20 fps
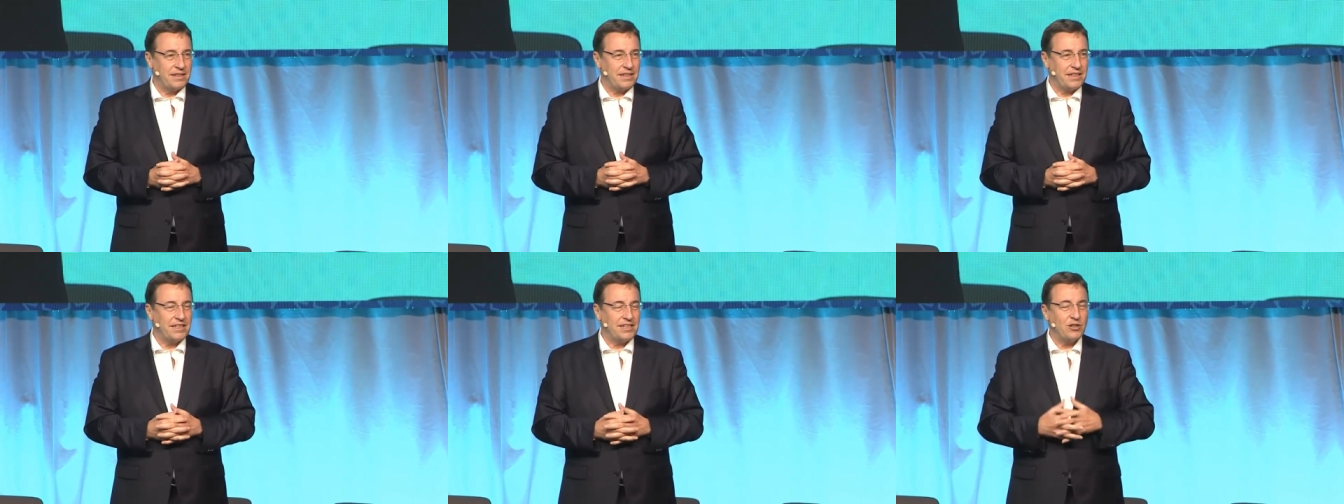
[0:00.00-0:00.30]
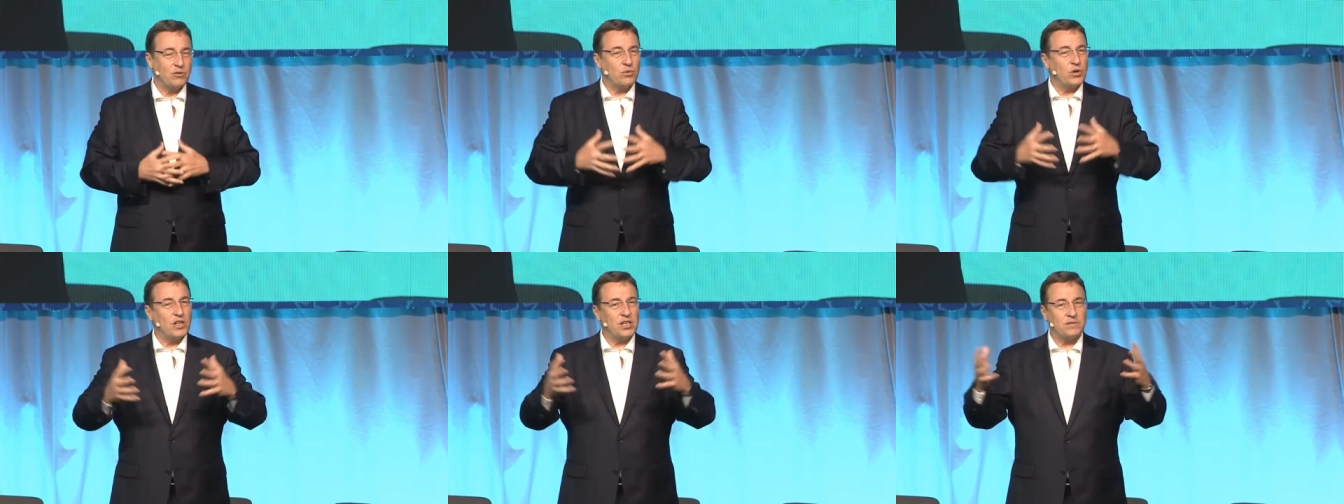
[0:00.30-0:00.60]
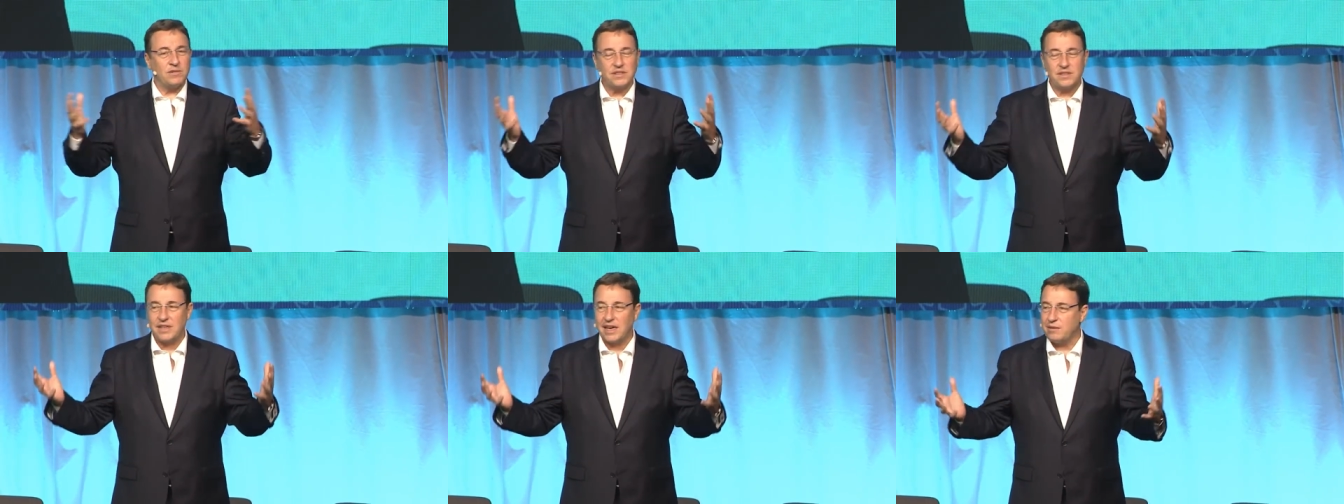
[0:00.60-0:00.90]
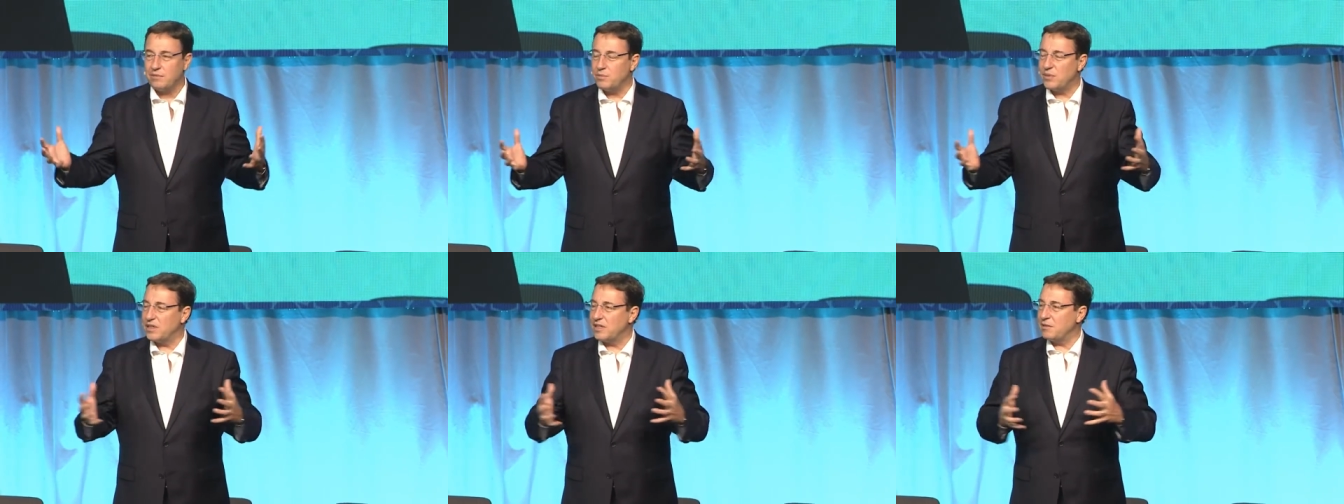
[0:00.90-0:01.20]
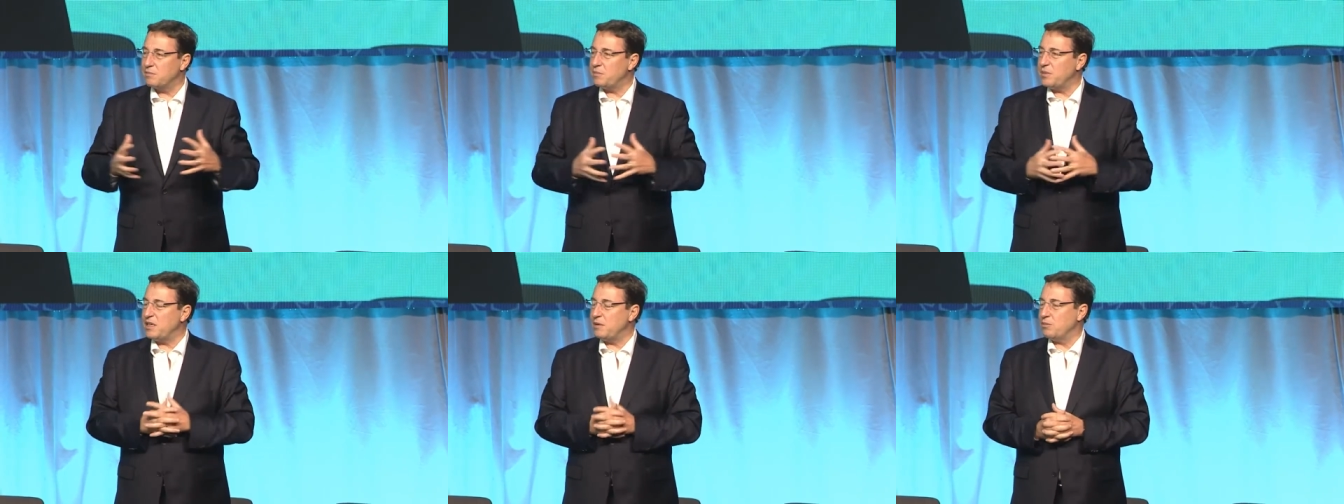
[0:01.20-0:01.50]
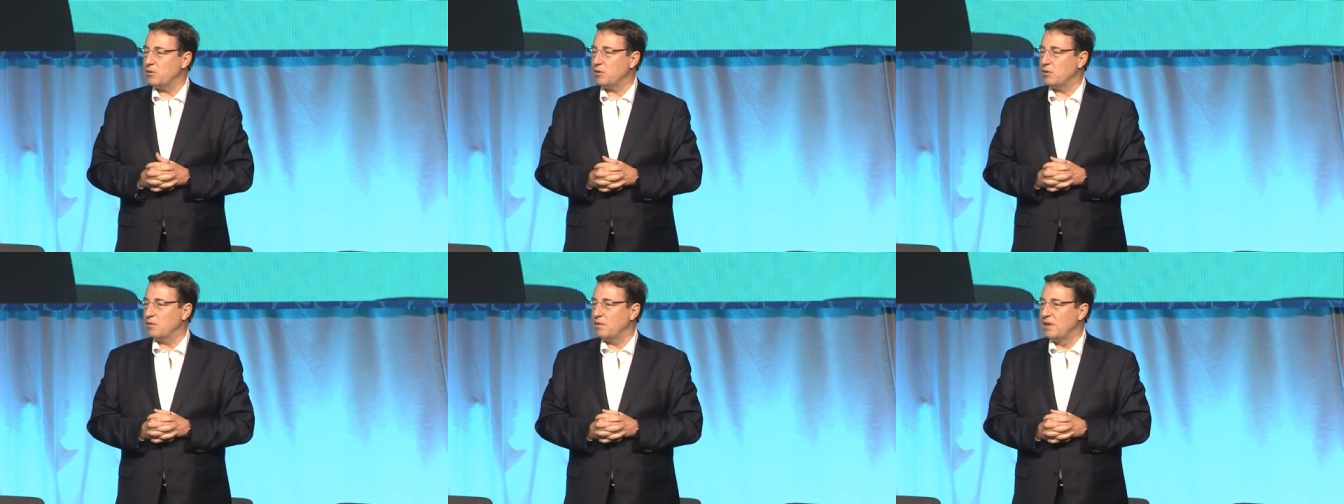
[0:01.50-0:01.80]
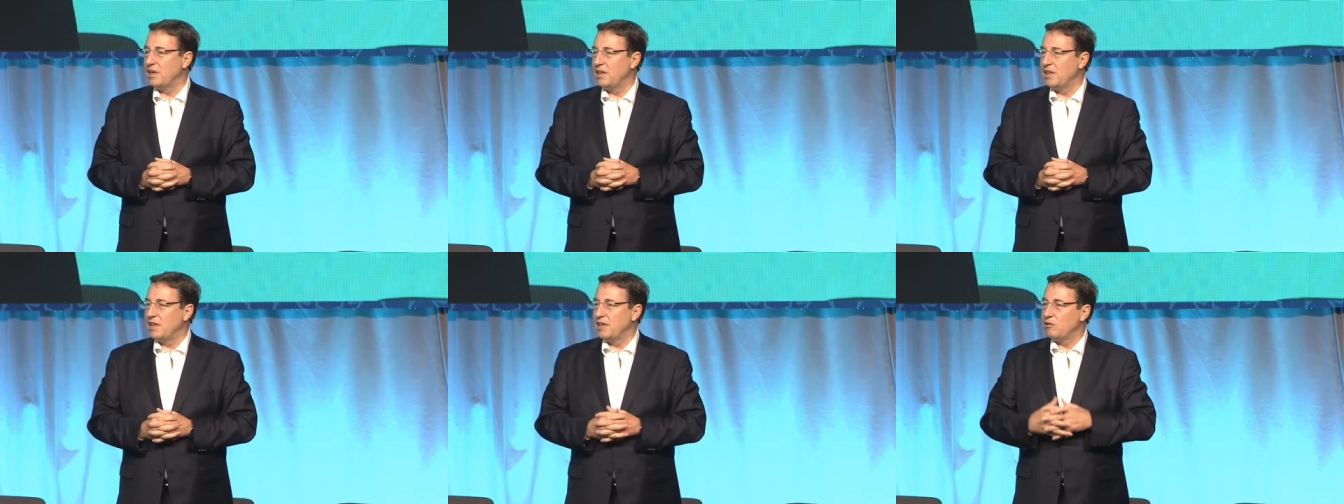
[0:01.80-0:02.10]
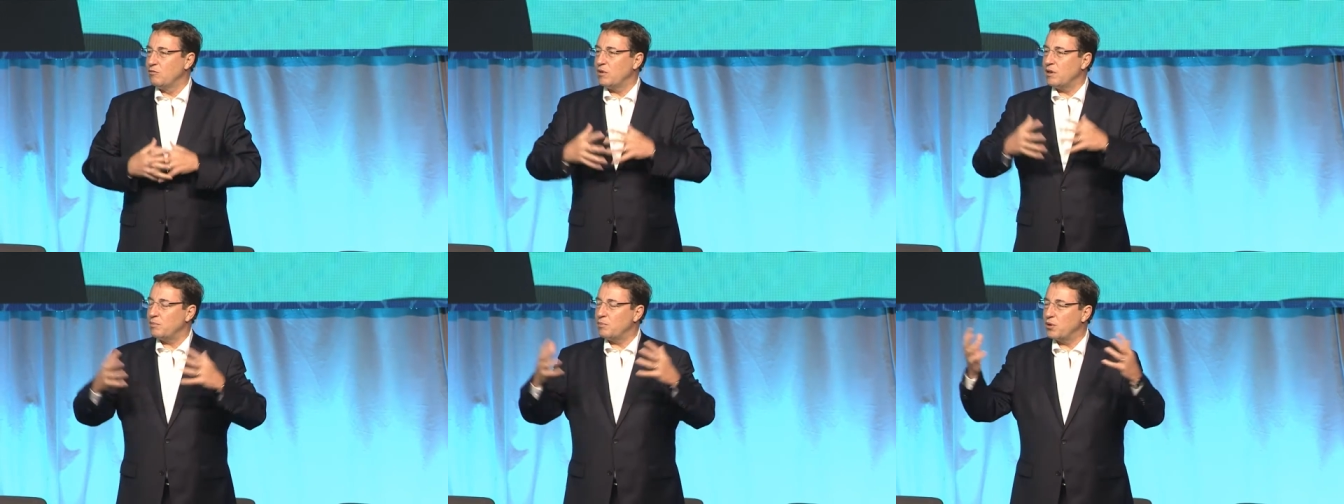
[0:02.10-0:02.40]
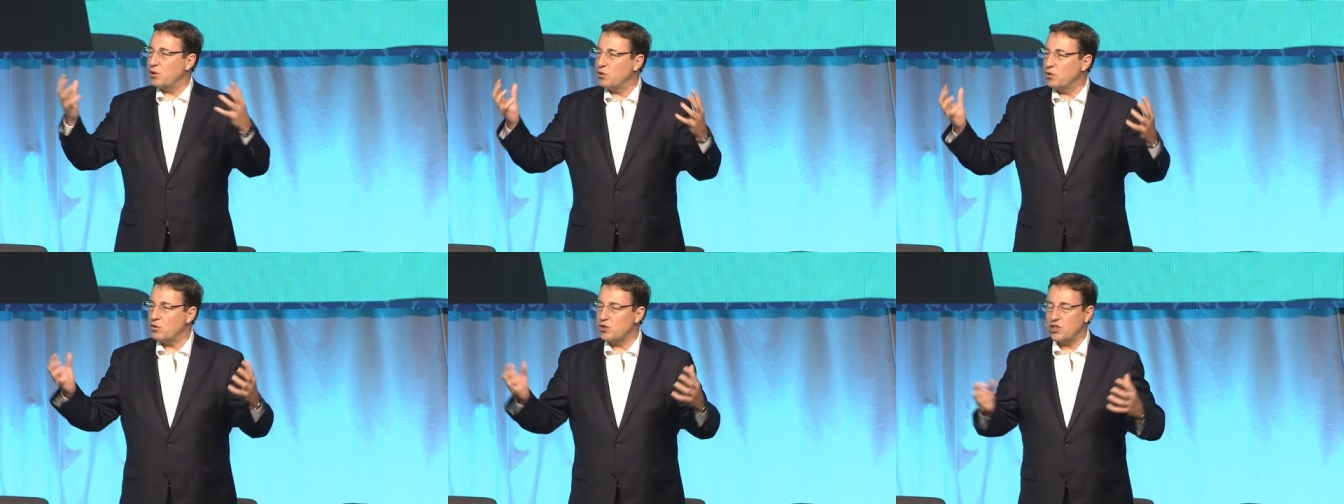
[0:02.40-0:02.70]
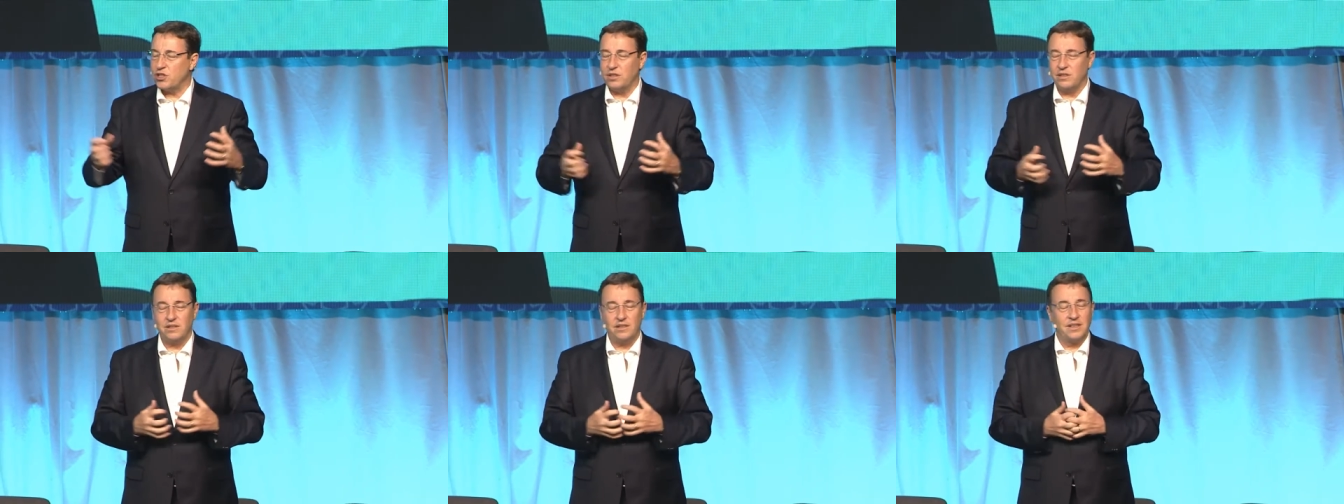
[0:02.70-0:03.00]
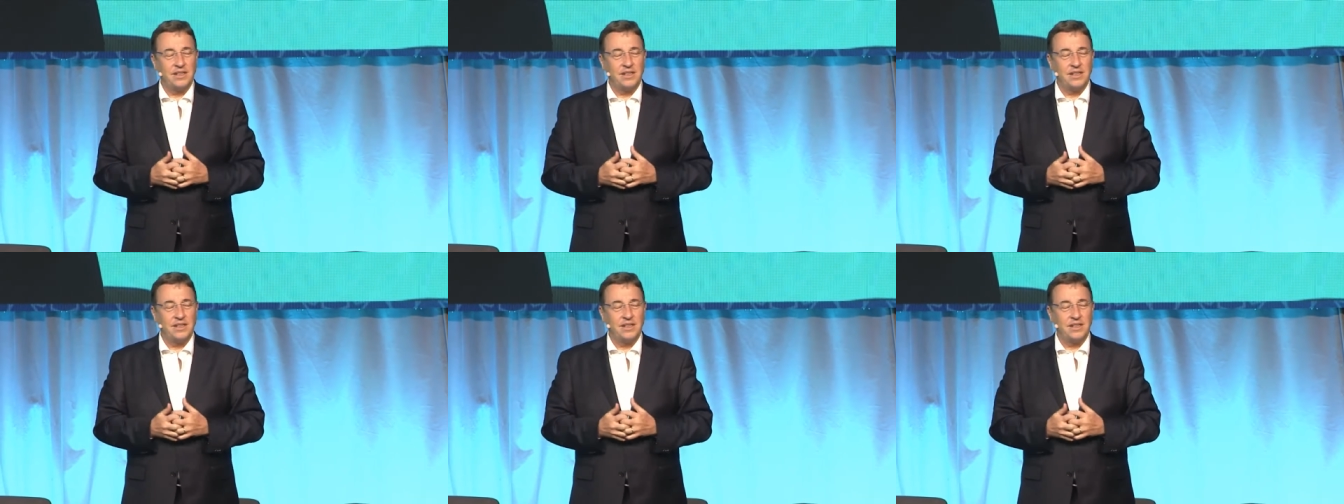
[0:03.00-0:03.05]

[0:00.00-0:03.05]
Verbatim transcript: In a world with 10 billion people, where pollution,